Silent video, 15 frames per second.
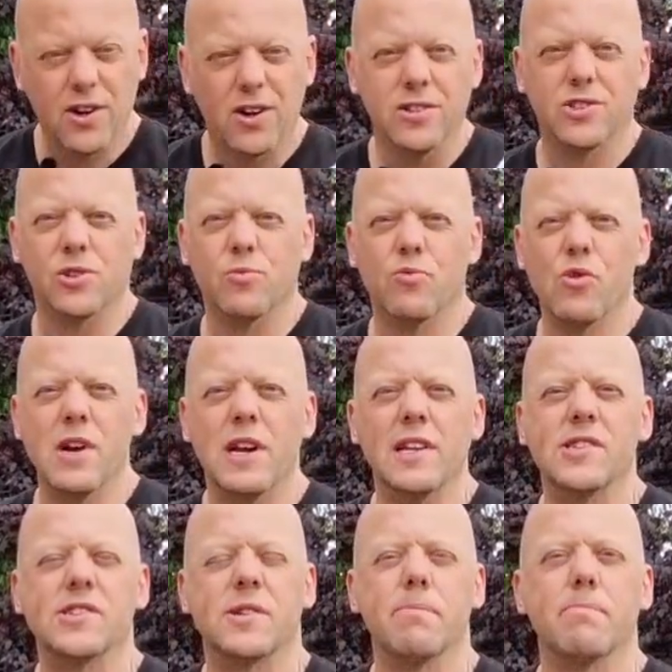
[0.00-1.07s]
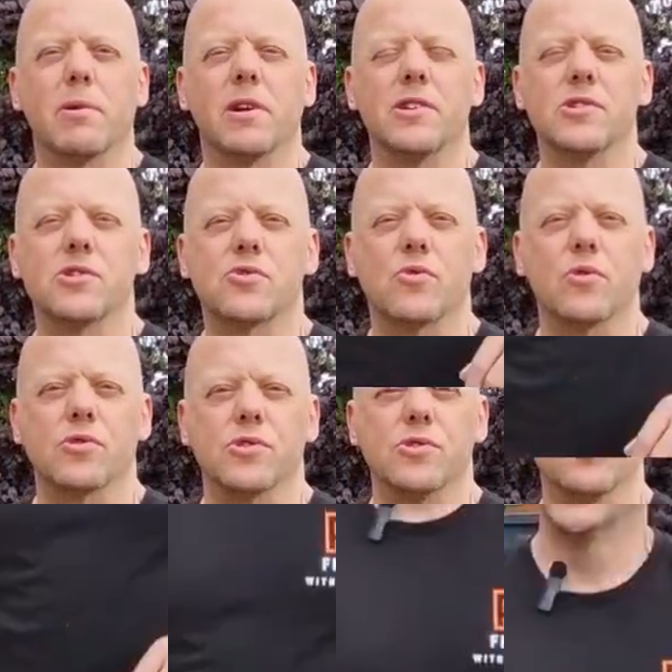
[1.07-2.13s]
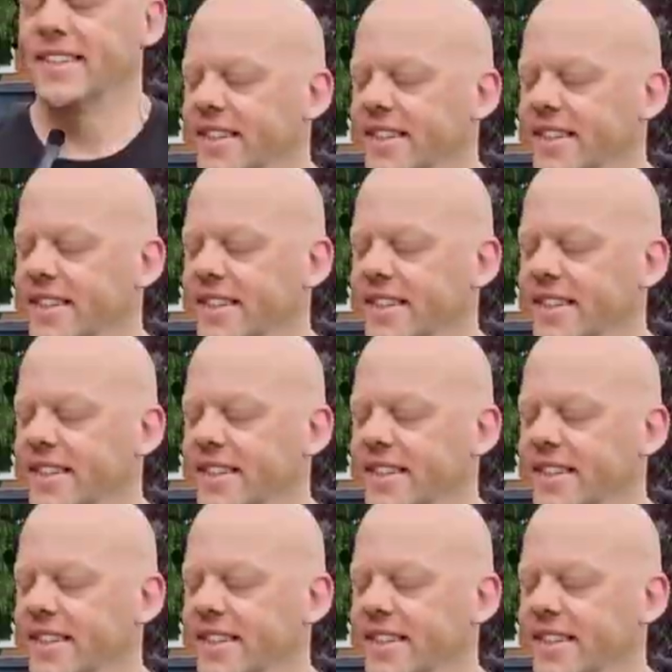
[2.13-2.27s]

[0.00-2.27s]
and some really simple instructions.